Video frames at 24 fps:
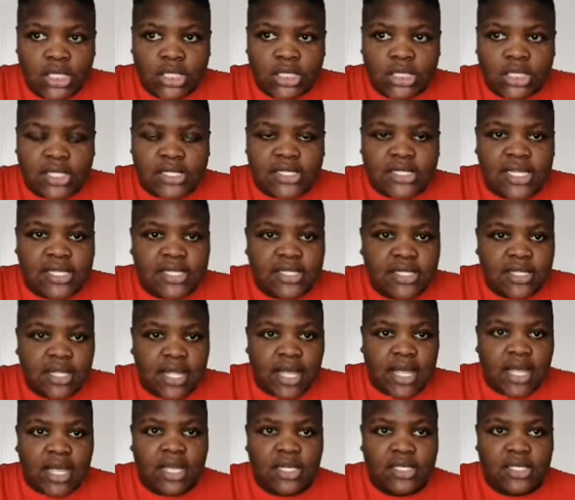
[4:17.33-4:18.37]
The Subtle
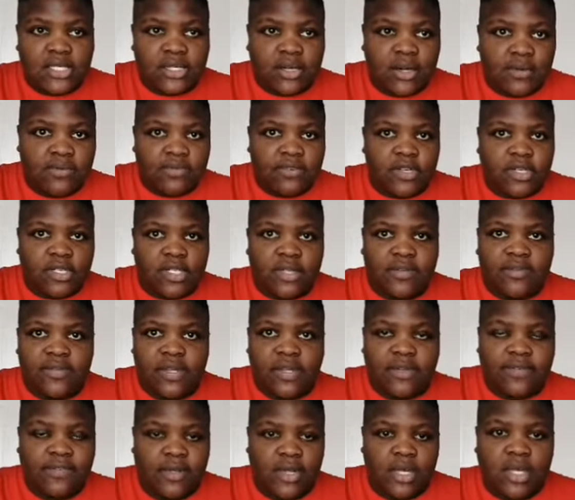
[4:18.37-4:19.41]
Art of Not Giving
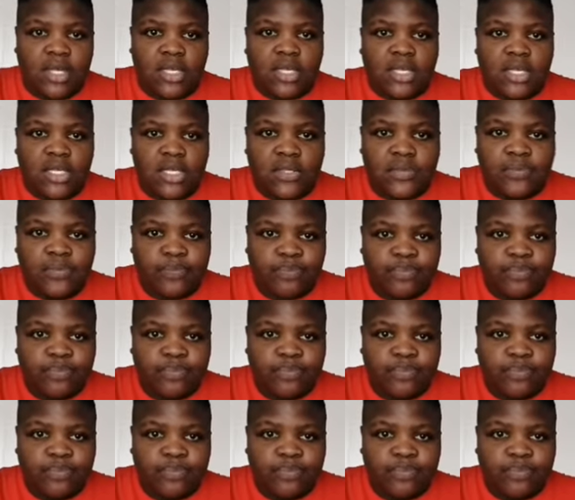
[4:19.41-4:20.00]
a Fuck.